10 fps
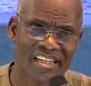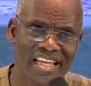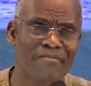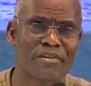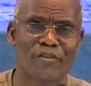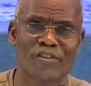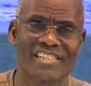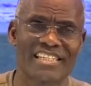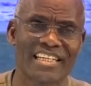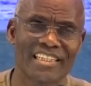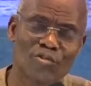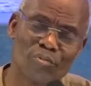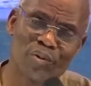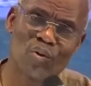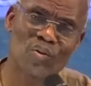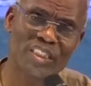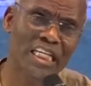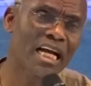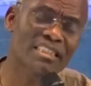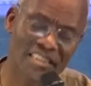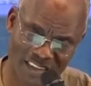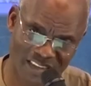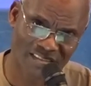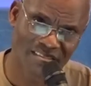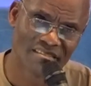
They have even said that there will be no charges.